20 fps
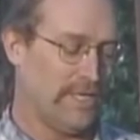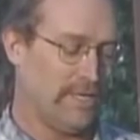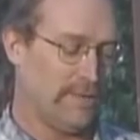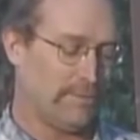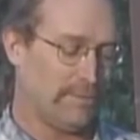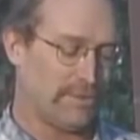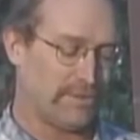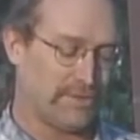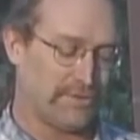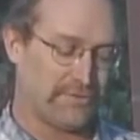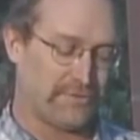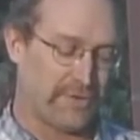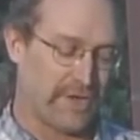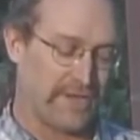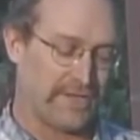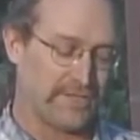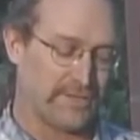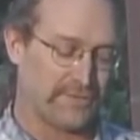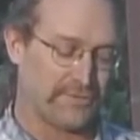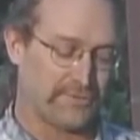but the
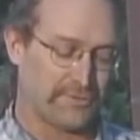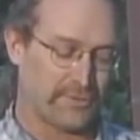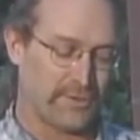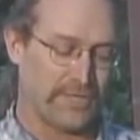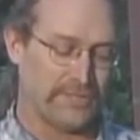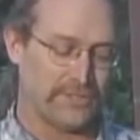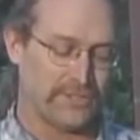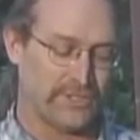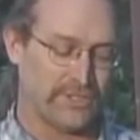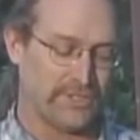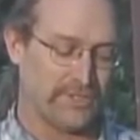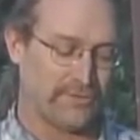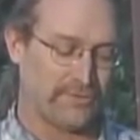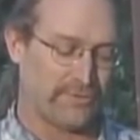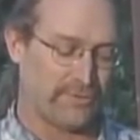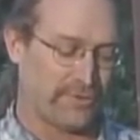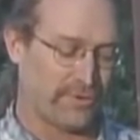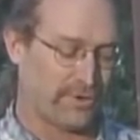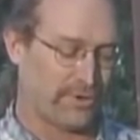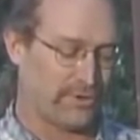finer frenzy of
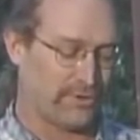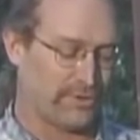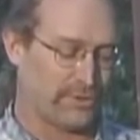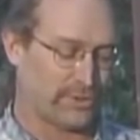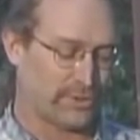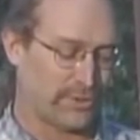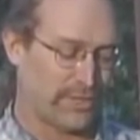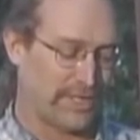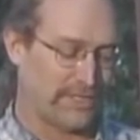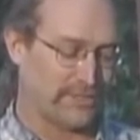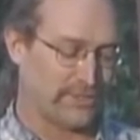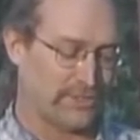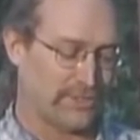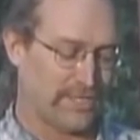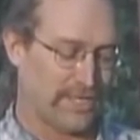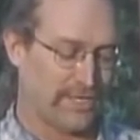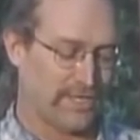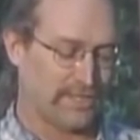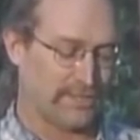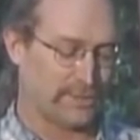Thoreau the
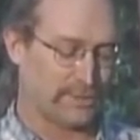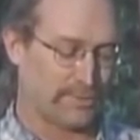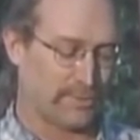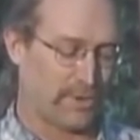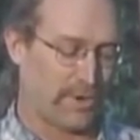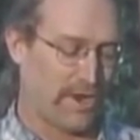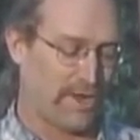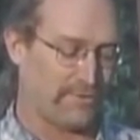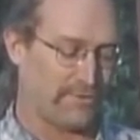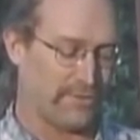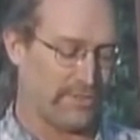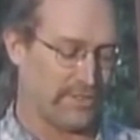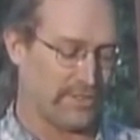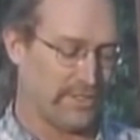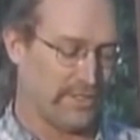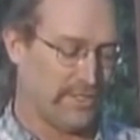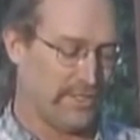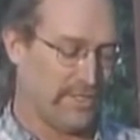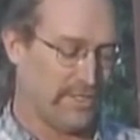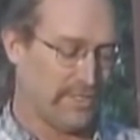transcendentalist prophet,
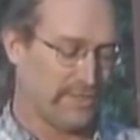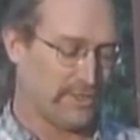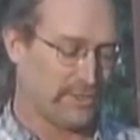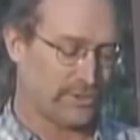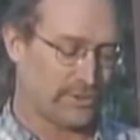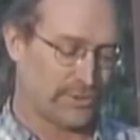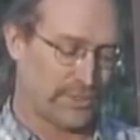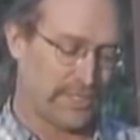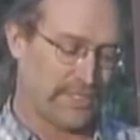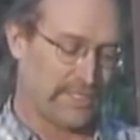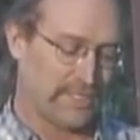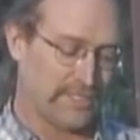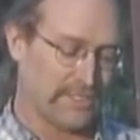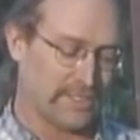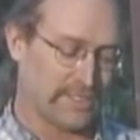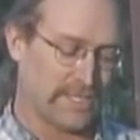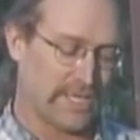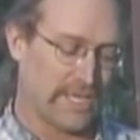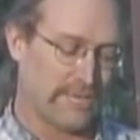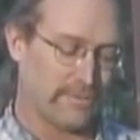straining
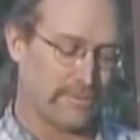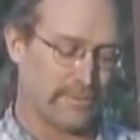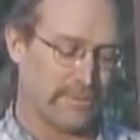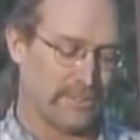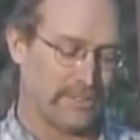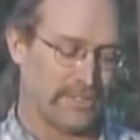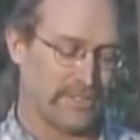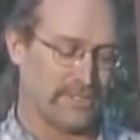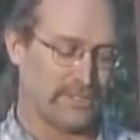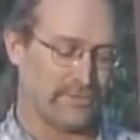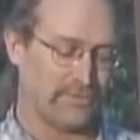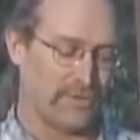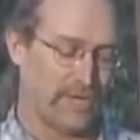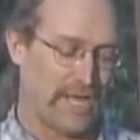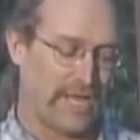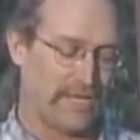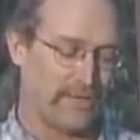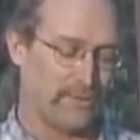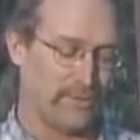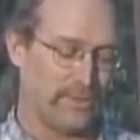the capabilities of
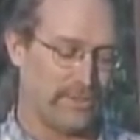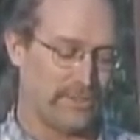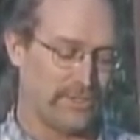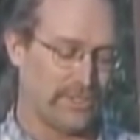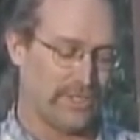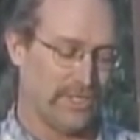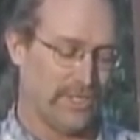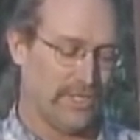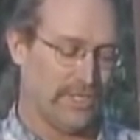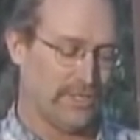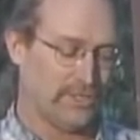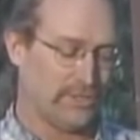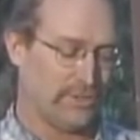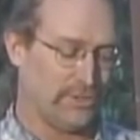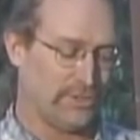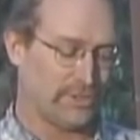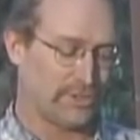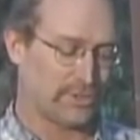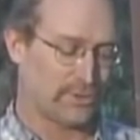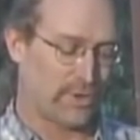language to
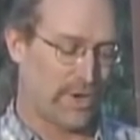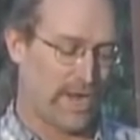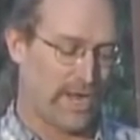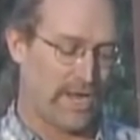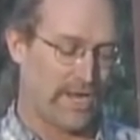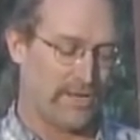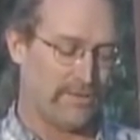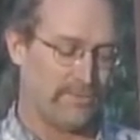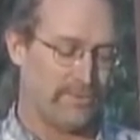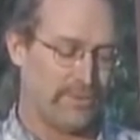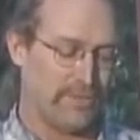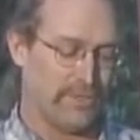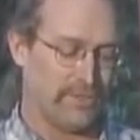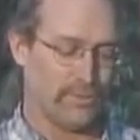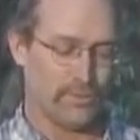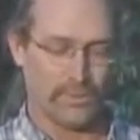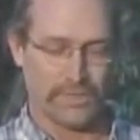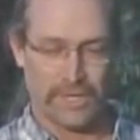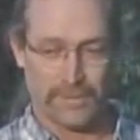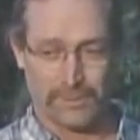describe
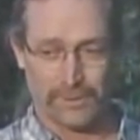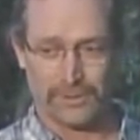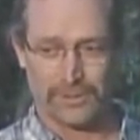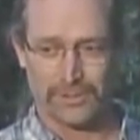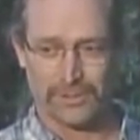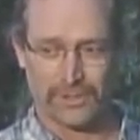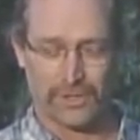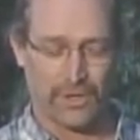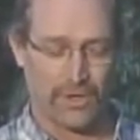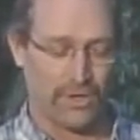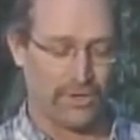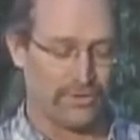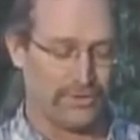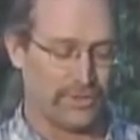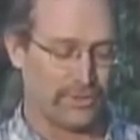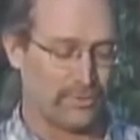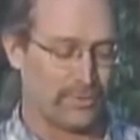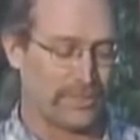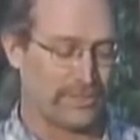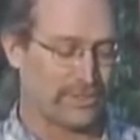what Emerson called
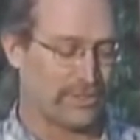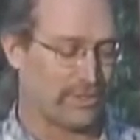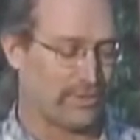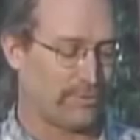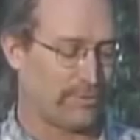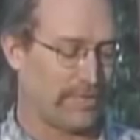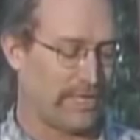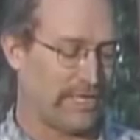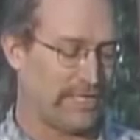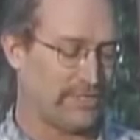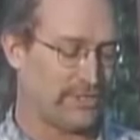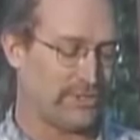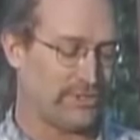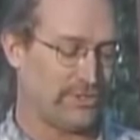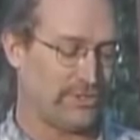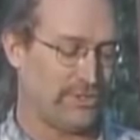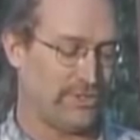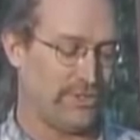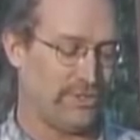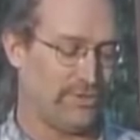the original relation
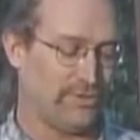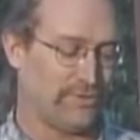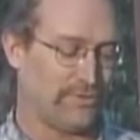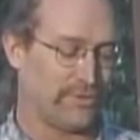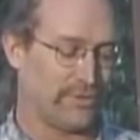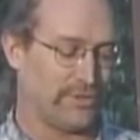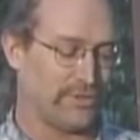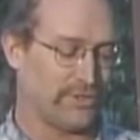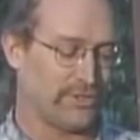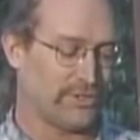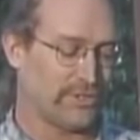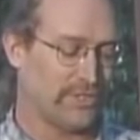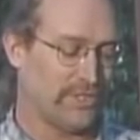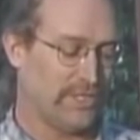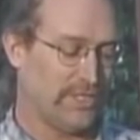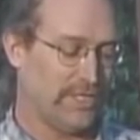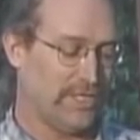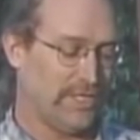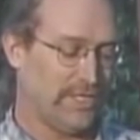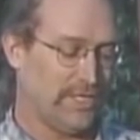to the universe
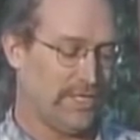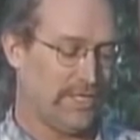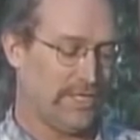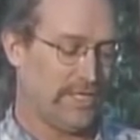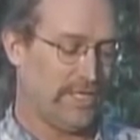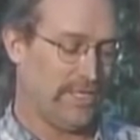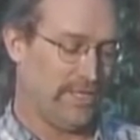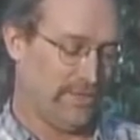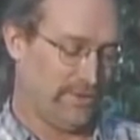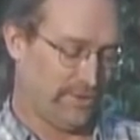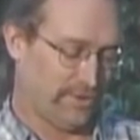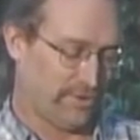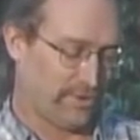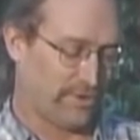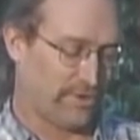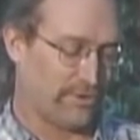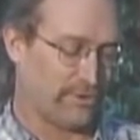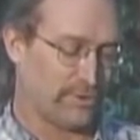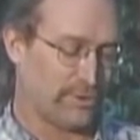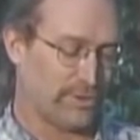he,
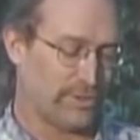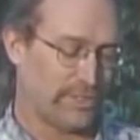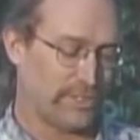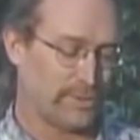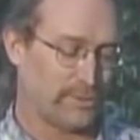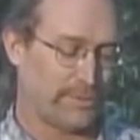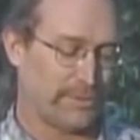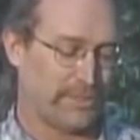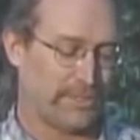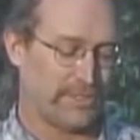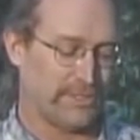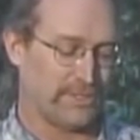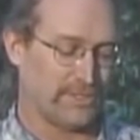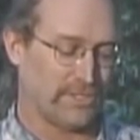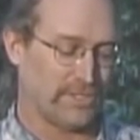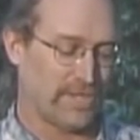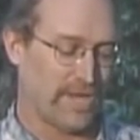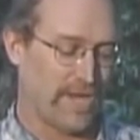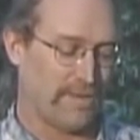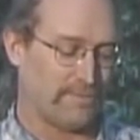Thoreau, experienced
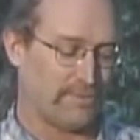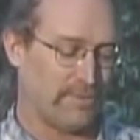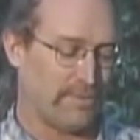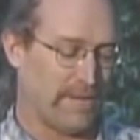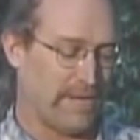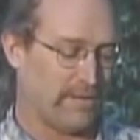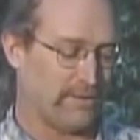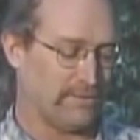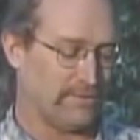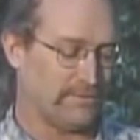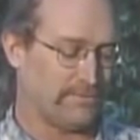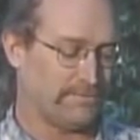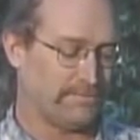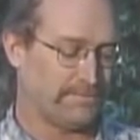atop the mountain.